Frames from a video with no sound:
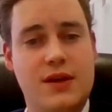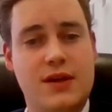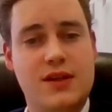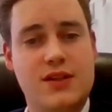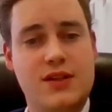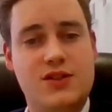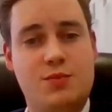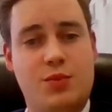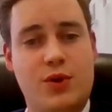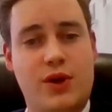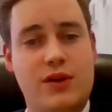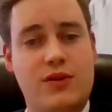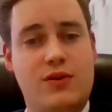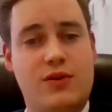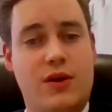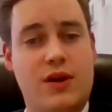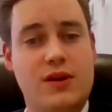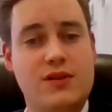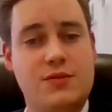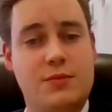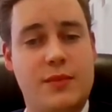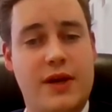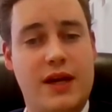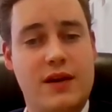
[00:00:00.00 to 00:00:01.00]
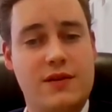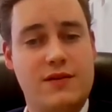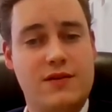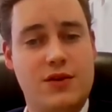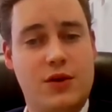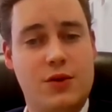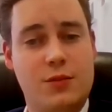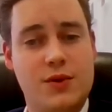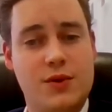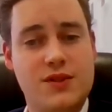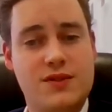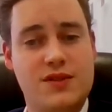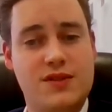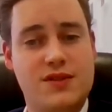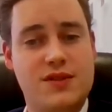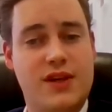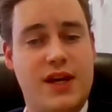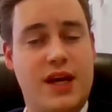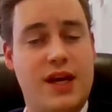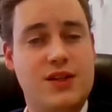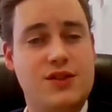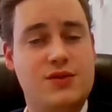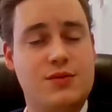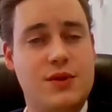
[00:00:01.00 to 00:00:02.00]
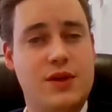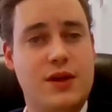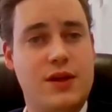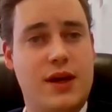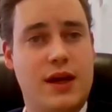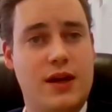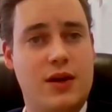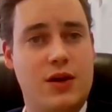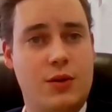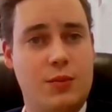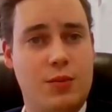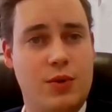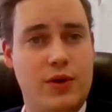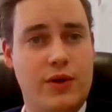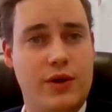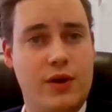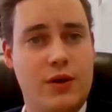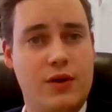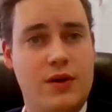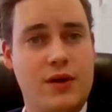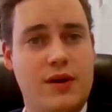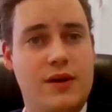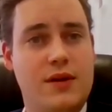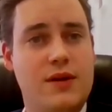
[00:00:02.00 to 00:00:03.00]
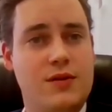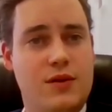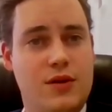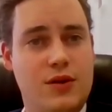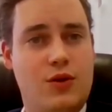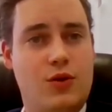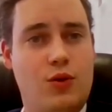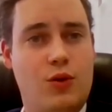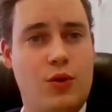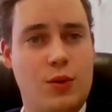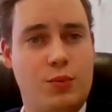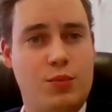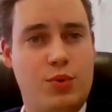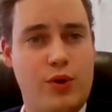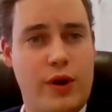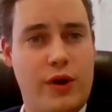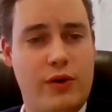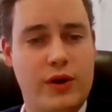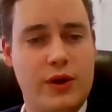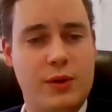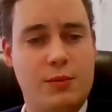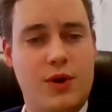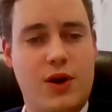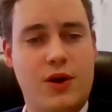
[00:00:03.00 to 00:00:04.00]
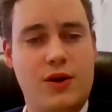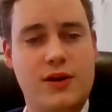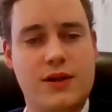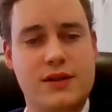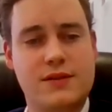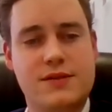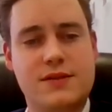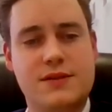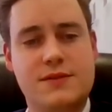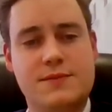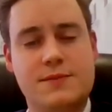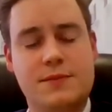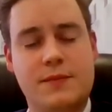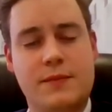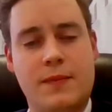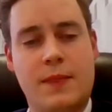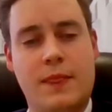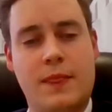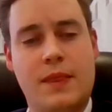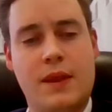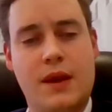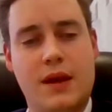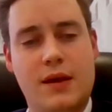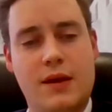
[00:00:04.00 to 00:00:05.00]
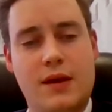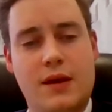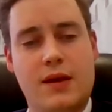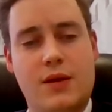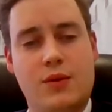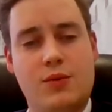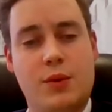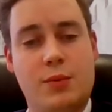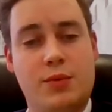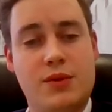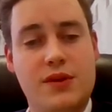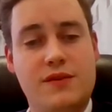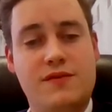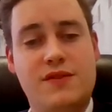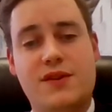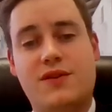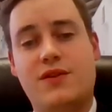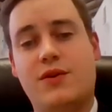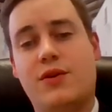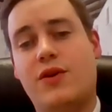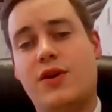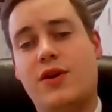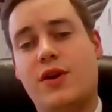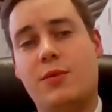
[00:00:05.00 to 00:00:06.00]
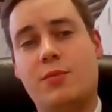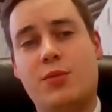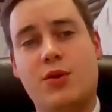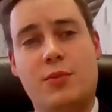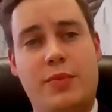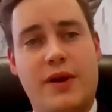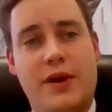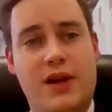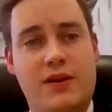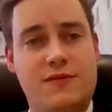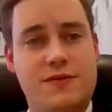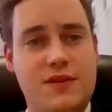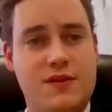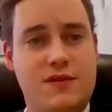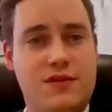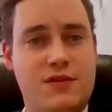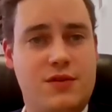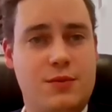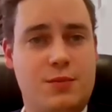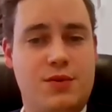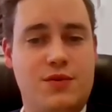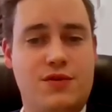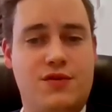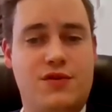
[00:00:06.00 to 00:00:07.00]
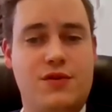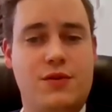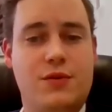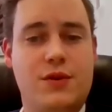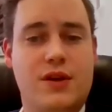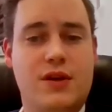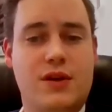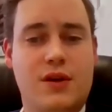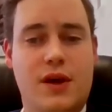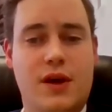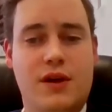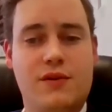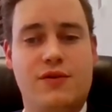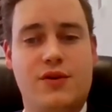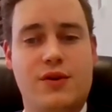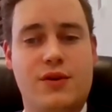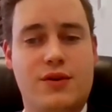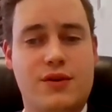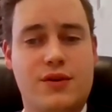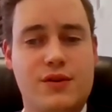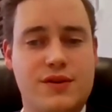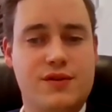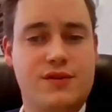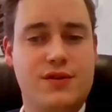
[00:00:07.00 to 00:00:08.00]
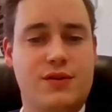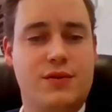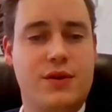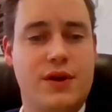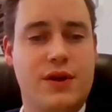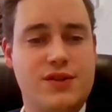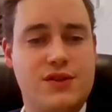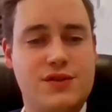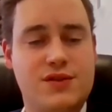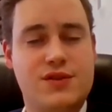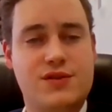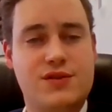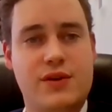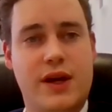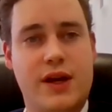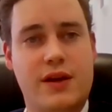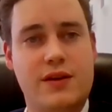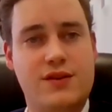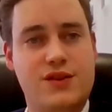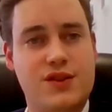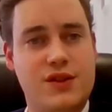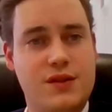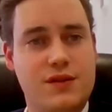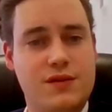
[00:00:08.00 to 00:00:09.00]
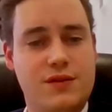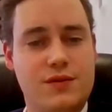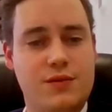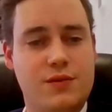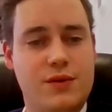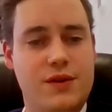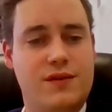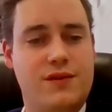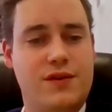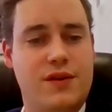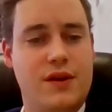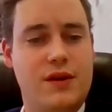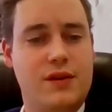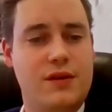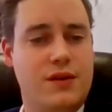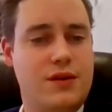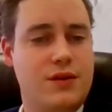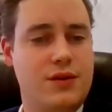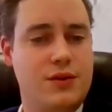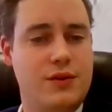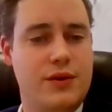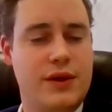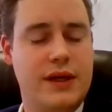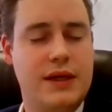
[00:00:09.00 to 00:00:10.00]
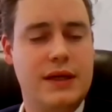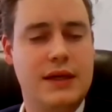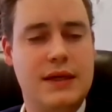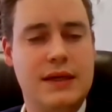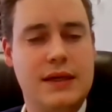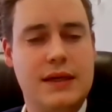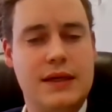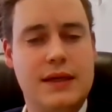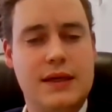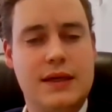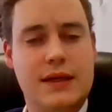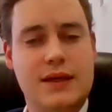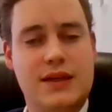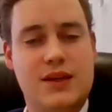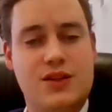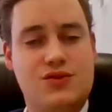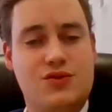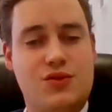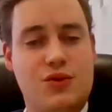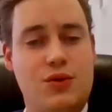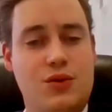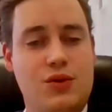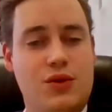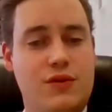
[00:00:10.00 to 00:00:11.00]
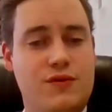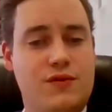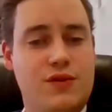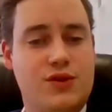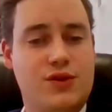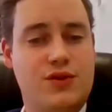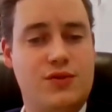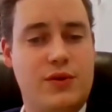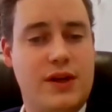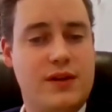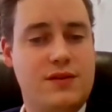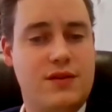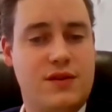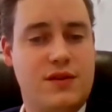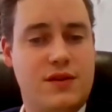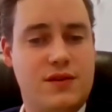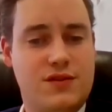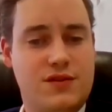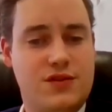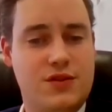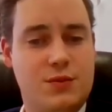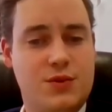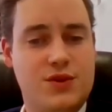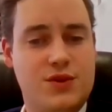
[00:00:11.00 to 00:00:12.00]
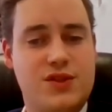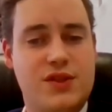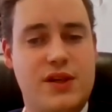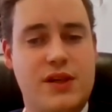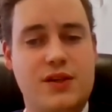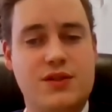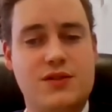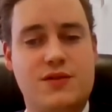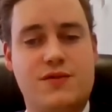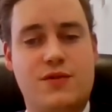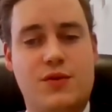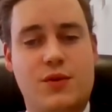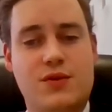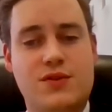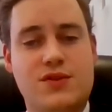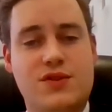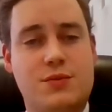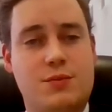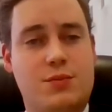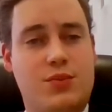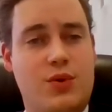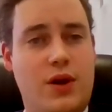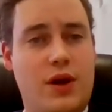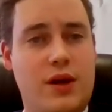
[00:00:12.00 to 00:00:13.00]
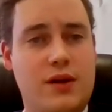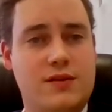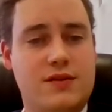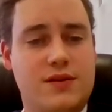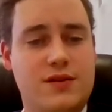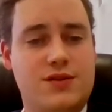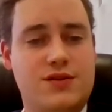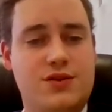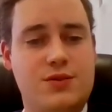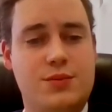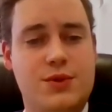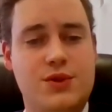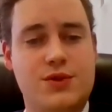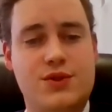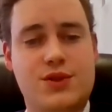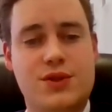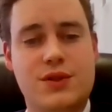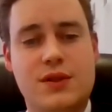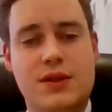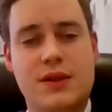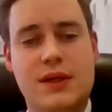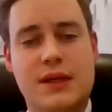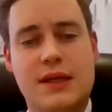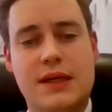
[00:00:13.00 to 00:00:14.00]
spread across Manitoba, Saskatchewan, and Alberta, the core prairie markets. We believe that there are a number of benefits to pursuing a vertical integration strategy into retail, including control over direct-to-consumer sales force and product distribution,